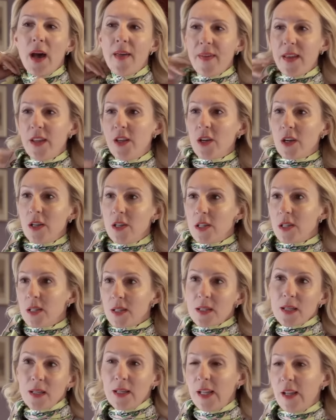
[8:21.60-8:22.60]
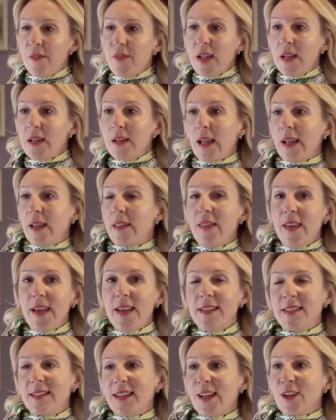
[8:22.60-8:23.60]
And then you can just leave it like
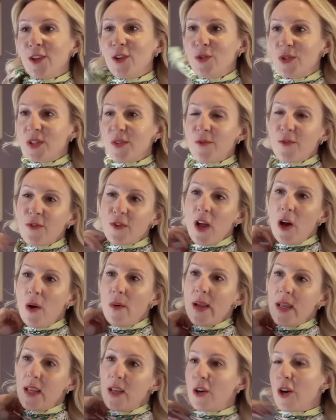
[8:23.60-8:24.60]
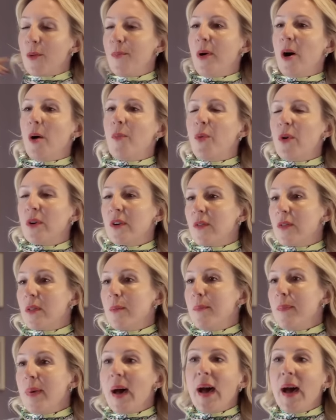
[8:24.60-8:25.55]
this, like loose and flowing. You can pop one of them